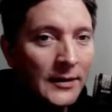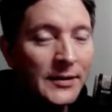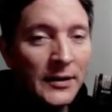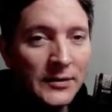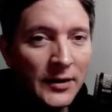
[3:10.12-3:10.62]
a
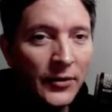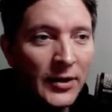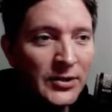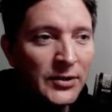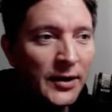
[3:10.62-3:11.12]

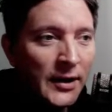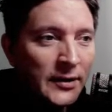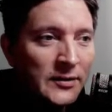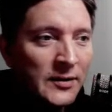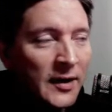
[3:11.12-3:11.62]
consideration. You
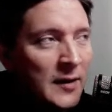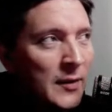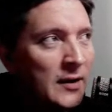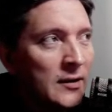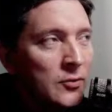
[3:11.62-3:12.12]
heard
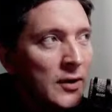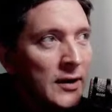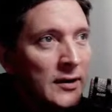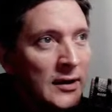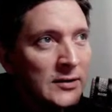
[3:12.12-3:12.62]
Neil
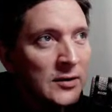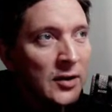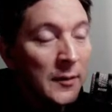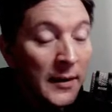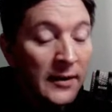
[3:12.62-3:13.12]
Lennon yesterday.
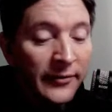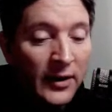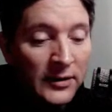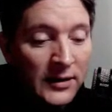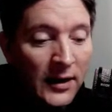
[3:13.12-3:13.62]
You may have
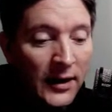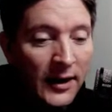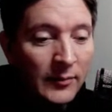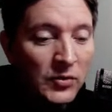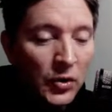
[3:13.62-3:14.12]
heard
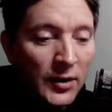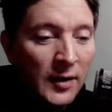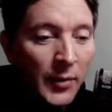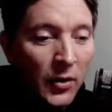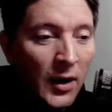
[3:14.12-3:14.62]
him talking
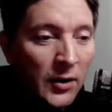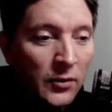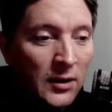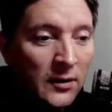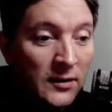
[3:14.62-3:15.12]
about how
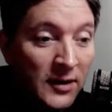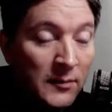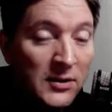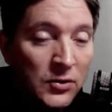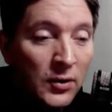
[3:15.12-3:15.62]
the team
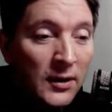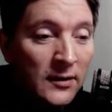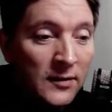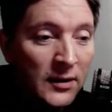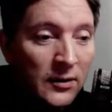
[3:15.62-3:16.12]
is going to
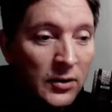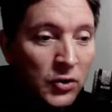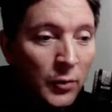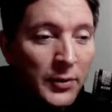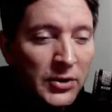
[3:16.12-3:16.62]
continually
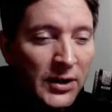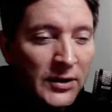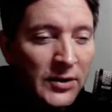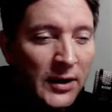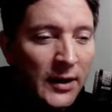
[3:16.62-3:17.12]
chop and
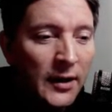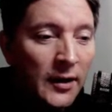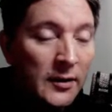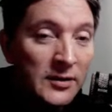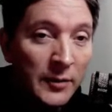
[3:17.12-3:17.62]
change,
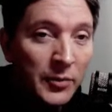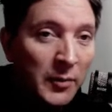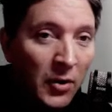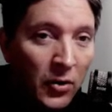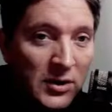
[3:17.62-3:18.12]
simply
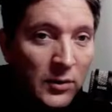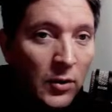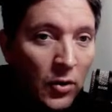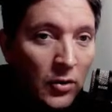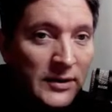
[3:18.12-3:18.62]
because of what
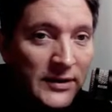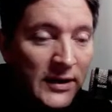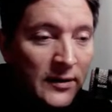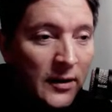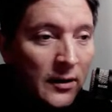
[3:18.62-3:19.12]
Colin
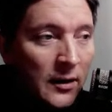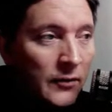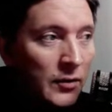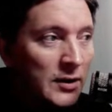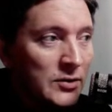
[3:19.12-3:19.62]
said there in
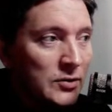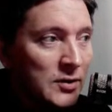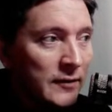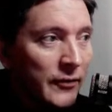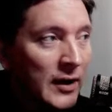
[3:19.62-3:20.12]
relation to
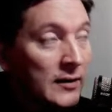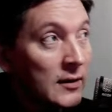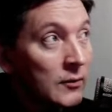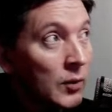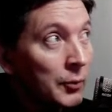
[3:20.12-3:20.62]
the fact
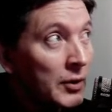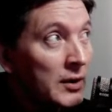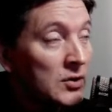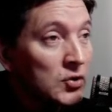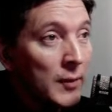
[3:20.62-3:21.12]
that we're playing
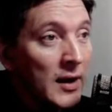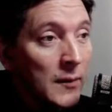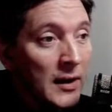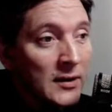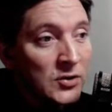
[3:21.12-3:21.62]
so many
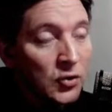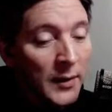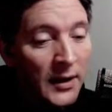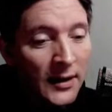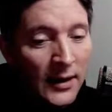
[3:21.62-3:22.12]
minutes, so
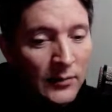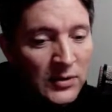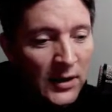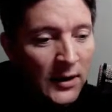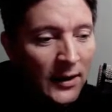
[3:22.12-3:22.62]
many
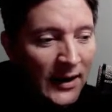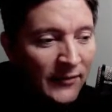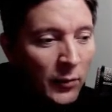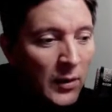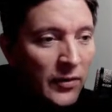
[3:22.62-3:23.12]
games,
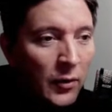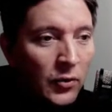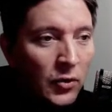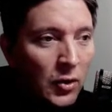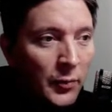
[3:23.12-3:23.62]
even without
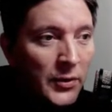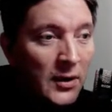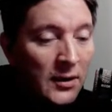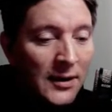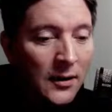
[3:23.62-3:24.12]
Europe in the
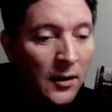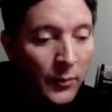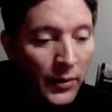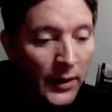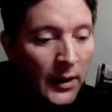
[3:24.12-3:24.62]
League Cup.
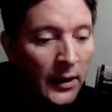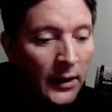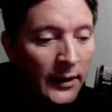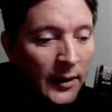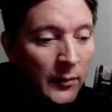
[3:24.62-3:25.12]

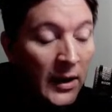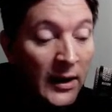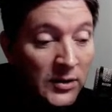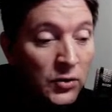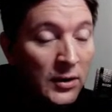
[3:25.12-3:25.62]
He
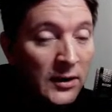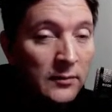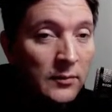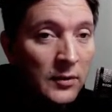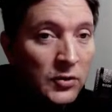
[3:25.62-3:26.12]
is going
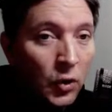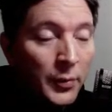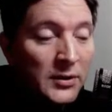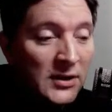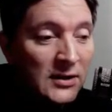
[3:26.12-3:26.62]
to chop
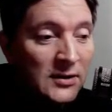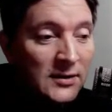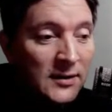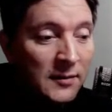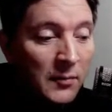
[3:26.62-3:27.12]
and change his
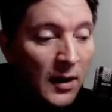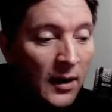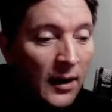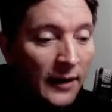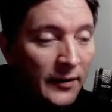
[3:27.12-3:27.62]
team.
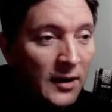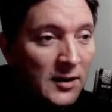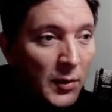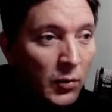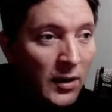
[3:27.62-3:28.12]
I think that's
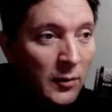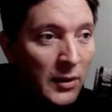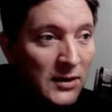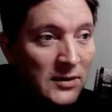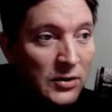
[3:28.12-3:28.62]
been one of the
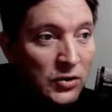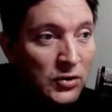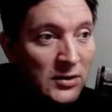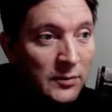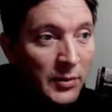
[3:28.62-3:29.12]
biggest
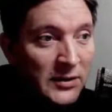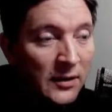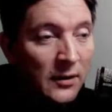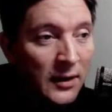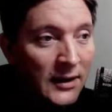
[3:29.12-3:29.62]
issues,
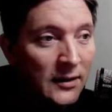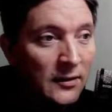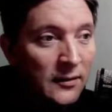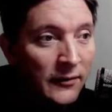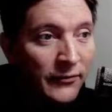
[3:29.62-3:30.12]
particularly in the
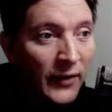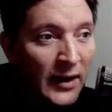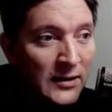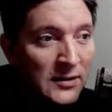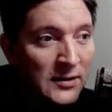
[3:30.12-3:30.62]

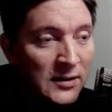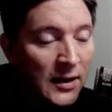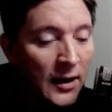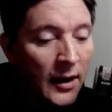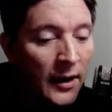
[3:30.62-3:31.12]
defence.
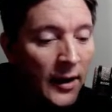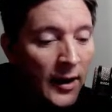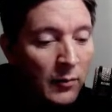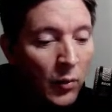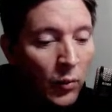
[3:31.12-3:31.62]

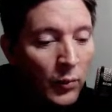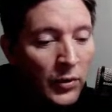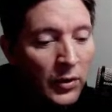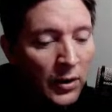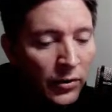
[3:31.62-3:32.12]

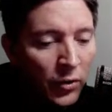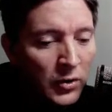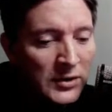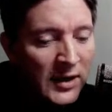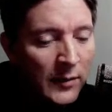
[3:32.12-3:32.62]
Your
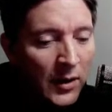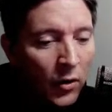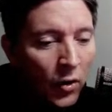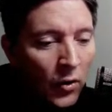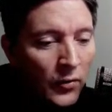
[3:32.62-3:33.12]
thoughts, Amy,
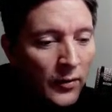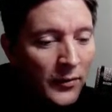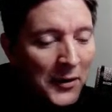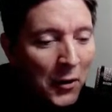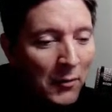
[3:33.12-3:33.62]
on the
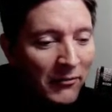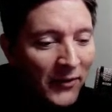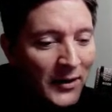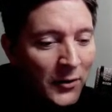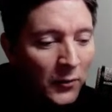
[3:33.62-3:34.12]
Cup
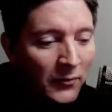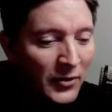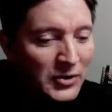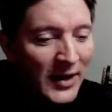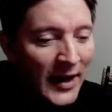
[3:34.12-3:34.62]
final?
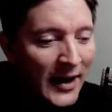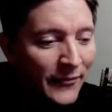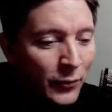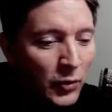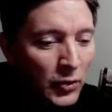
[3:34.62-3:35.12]
First
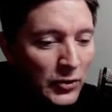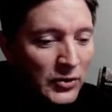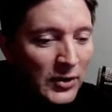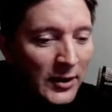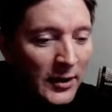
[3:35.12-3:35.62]
half
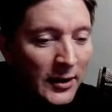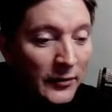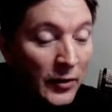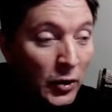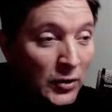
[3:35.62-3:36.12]
was
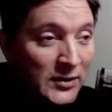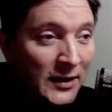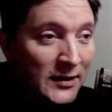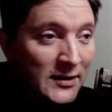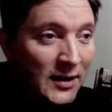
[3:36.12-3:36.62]
the good
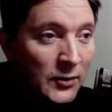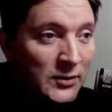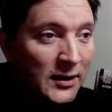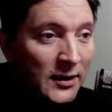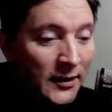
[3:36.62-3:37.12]
side of
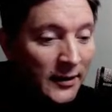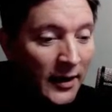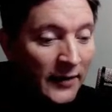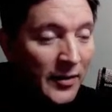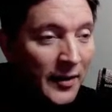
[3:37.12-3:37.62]
Celtic.
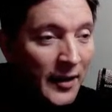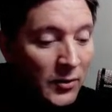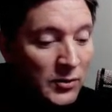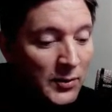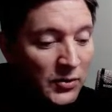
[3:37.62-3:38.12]
Everything
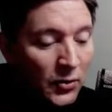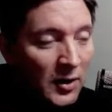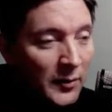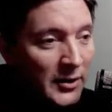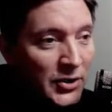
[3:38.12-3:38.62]
else was all a
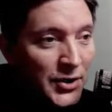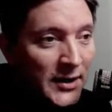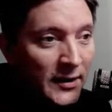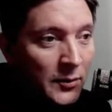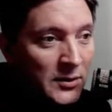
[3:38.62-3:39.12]
bit
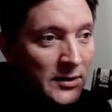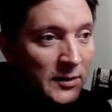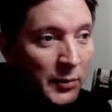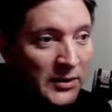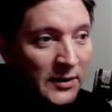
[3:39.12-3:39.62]
shady, wasn't it,
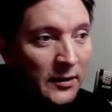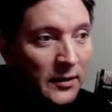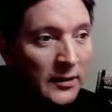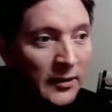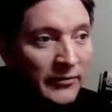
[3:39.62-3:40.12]

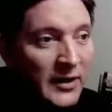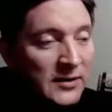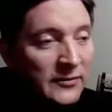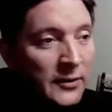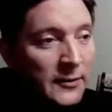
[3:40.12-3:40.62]
particularly defensively?